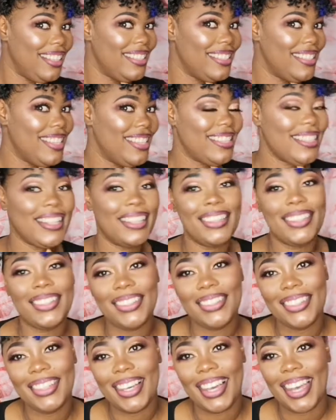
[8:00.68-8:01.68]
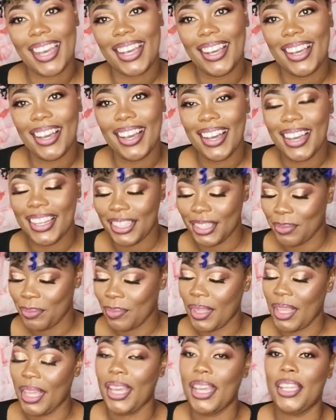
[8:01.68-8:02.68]
this is the look I got.
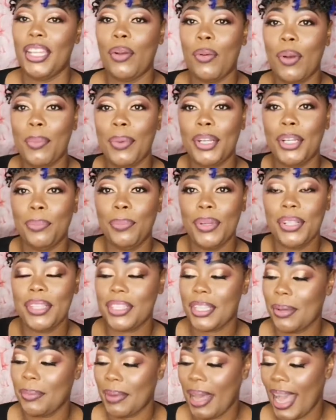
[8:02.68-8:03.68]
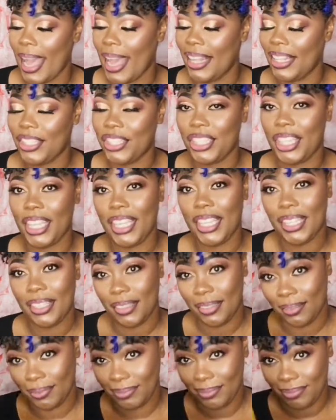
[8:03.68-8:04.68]
Now I'm gonna put some aisle
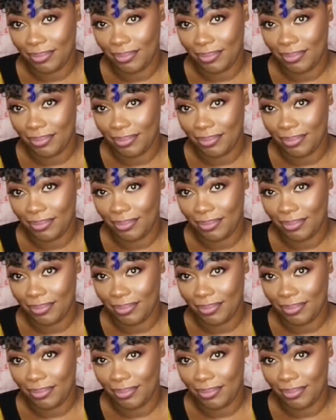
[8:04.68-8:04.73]
sheen.